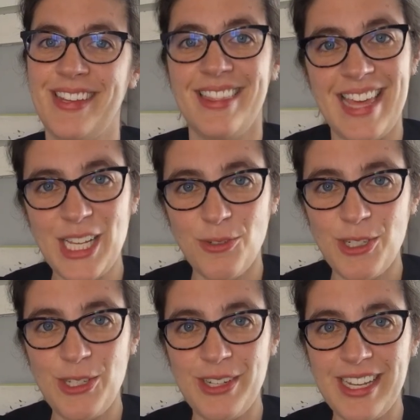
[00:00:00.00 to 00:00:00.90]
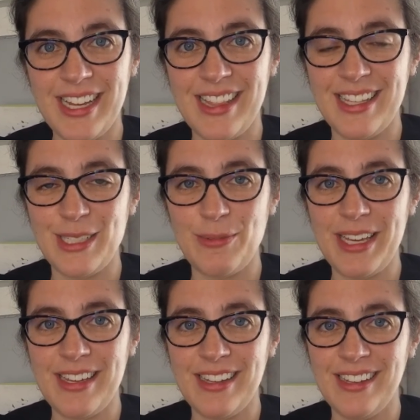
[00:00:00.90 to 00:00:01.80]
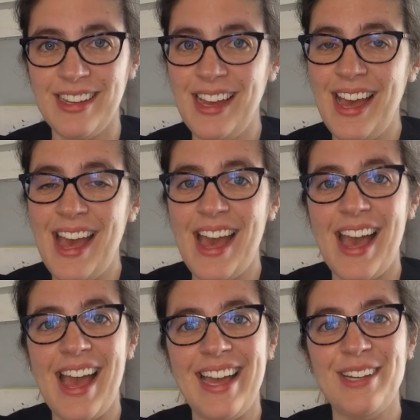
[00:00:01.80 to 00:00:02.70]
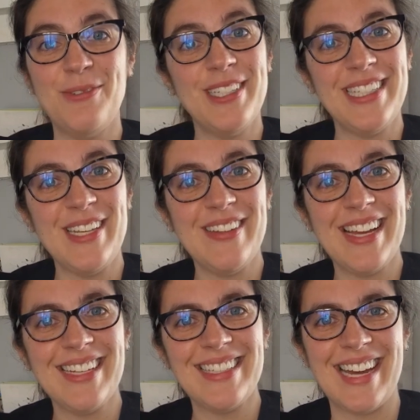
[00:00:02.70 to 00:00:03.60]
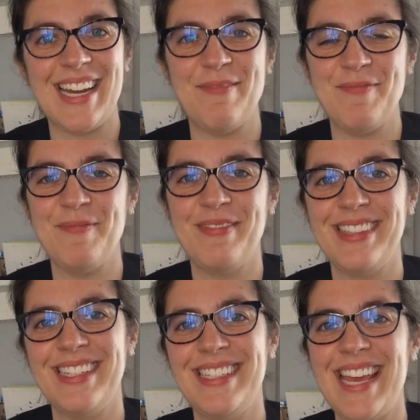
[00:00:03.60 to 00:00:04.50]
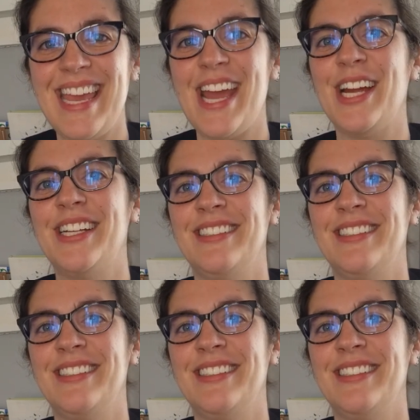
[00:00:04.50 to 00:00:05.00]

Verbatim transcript: Thanks for tuning in this week, and we'll see you next time. Take care.